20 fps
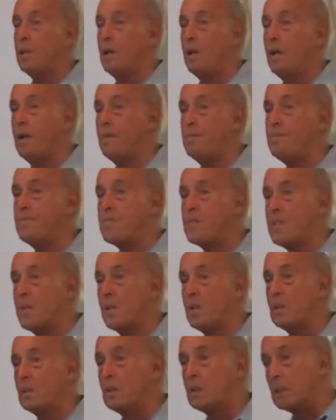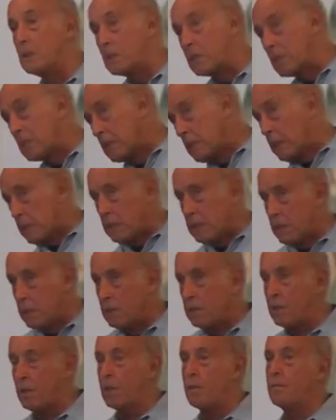uh, um, you know, this
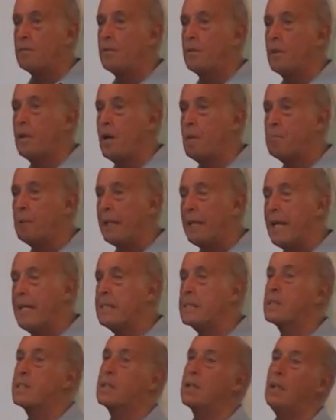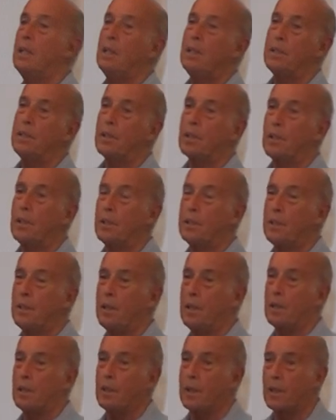sort of up against the,
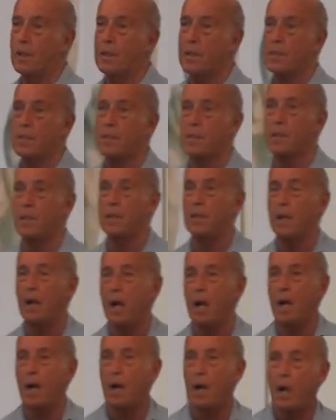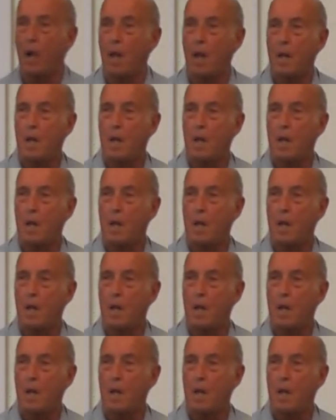the Christian, uh,